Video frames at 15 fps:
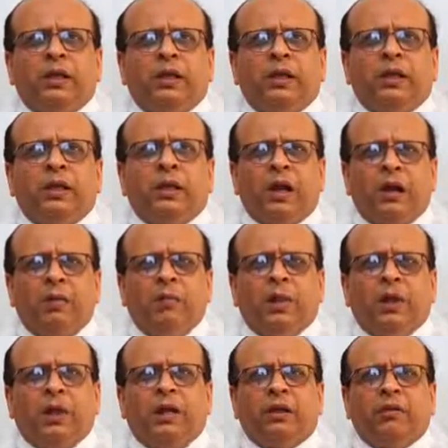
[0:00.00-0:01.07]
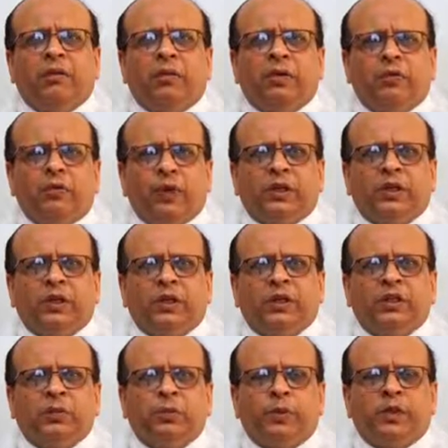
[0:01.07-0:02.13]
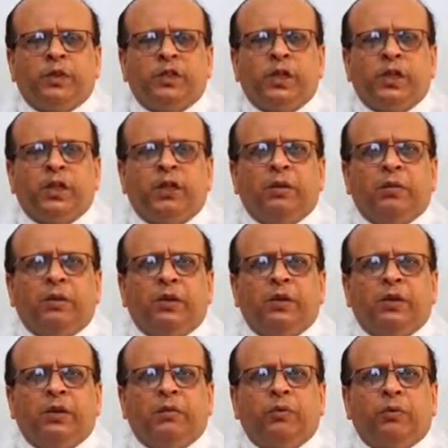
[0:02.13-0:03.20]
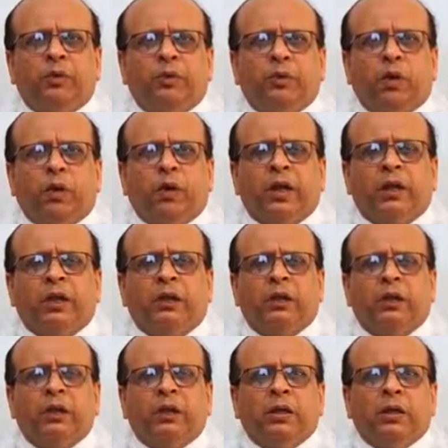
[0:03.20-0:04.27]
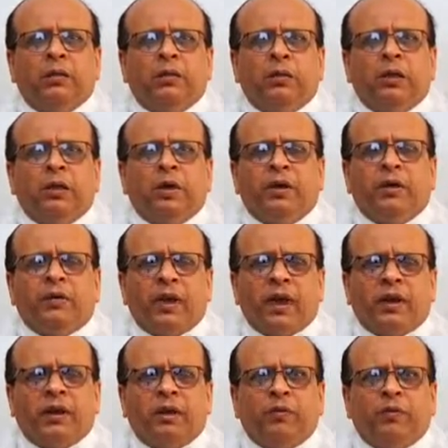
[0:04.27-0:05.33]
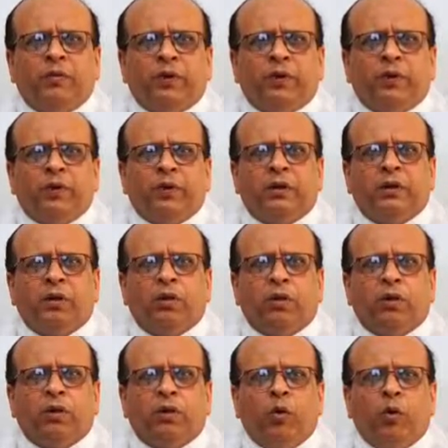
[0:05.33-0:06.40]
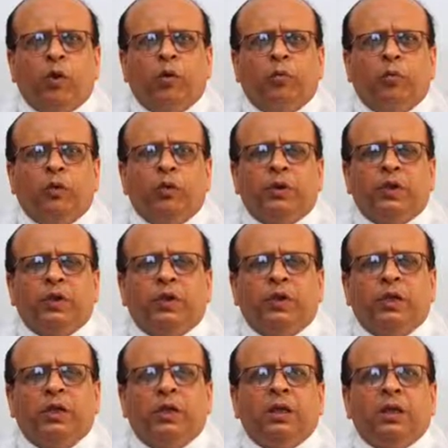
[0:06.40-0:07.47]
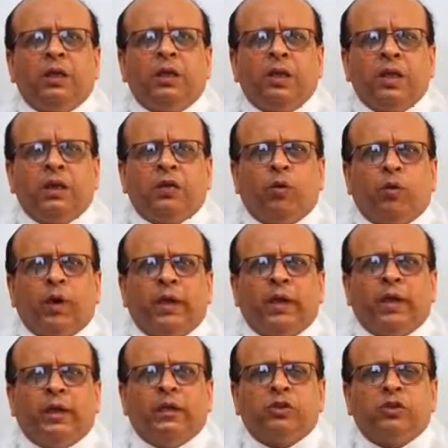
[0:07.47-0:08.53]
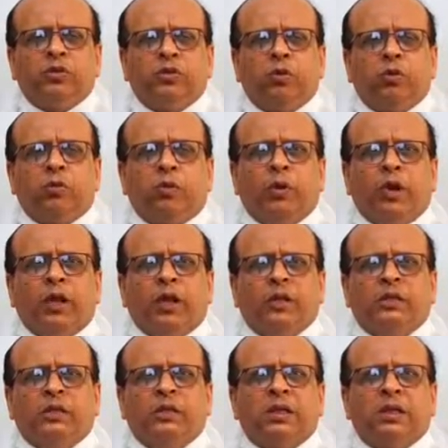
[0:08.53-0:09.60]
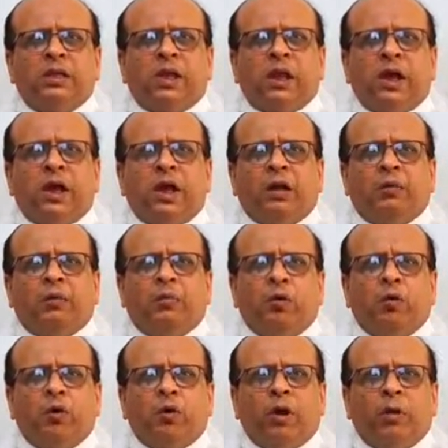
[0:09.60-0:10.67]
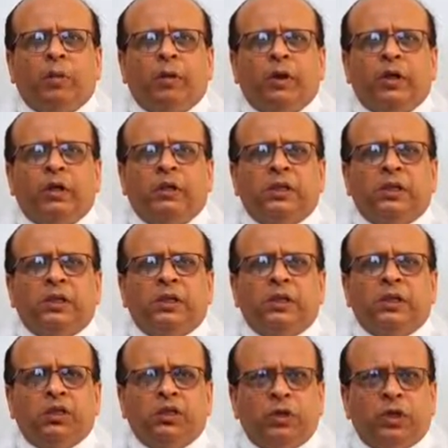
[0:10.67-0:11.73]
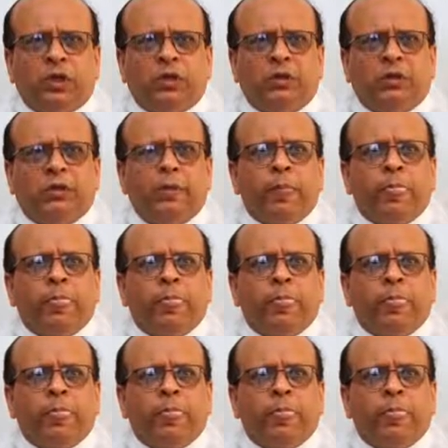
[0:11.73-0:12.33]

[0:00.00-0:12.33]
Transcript: In gram-negative infections, especially in patients with chronic urinary tract infection or lower immunity, E. coli and Pseudomonas are more commonly seen these days.